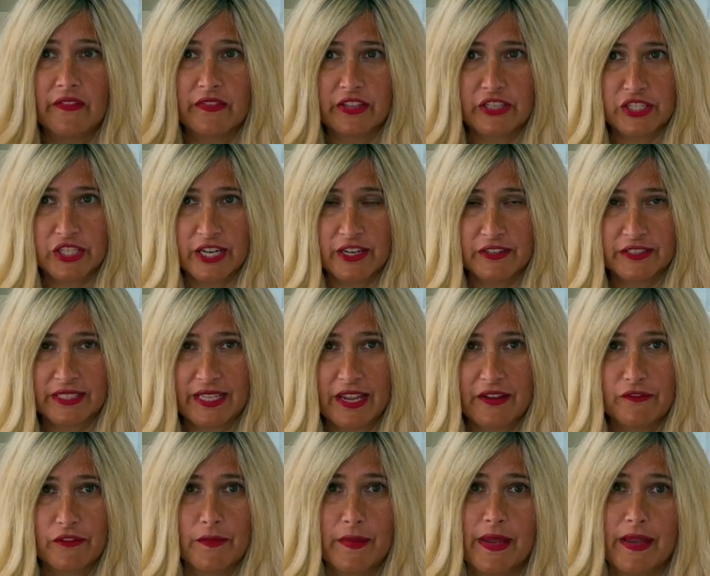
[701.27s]
The chairs
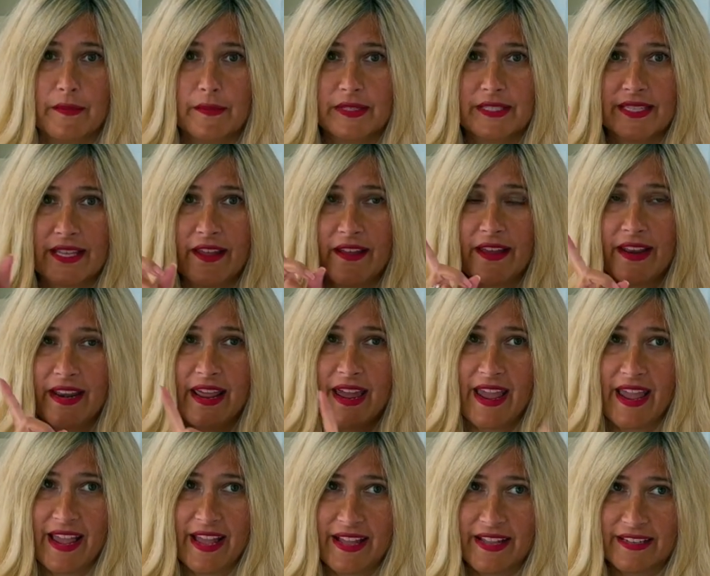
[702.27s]
came from Amazon
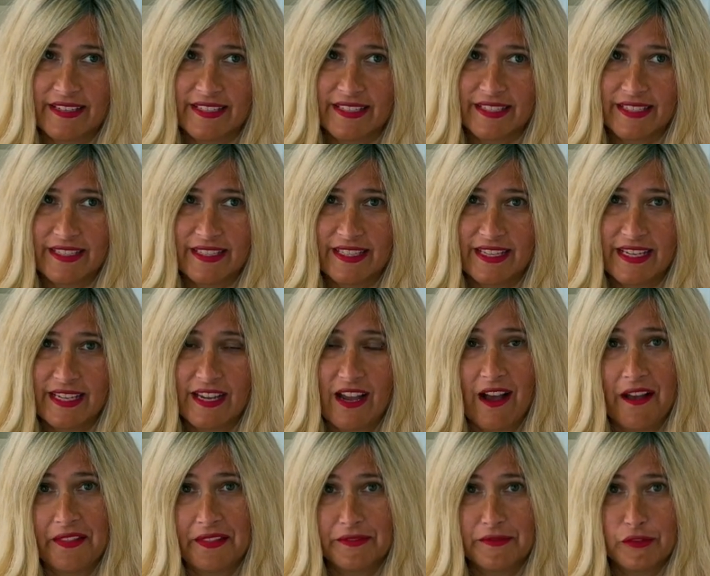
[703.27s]
and the
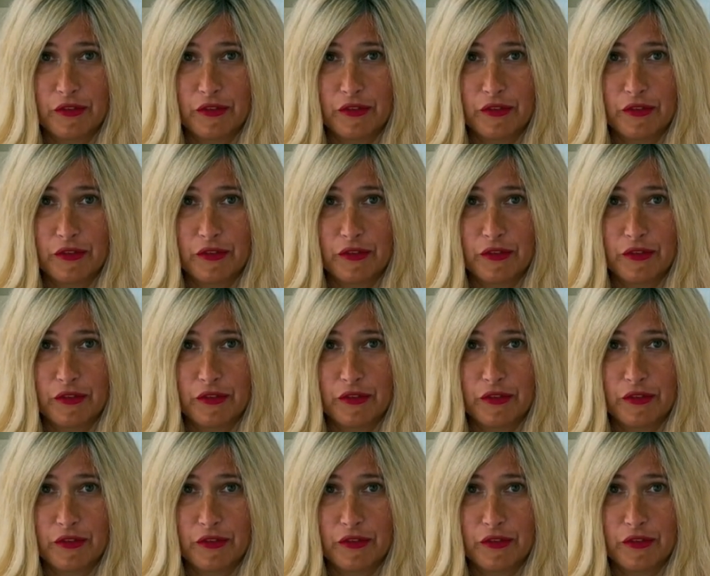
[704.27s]
olive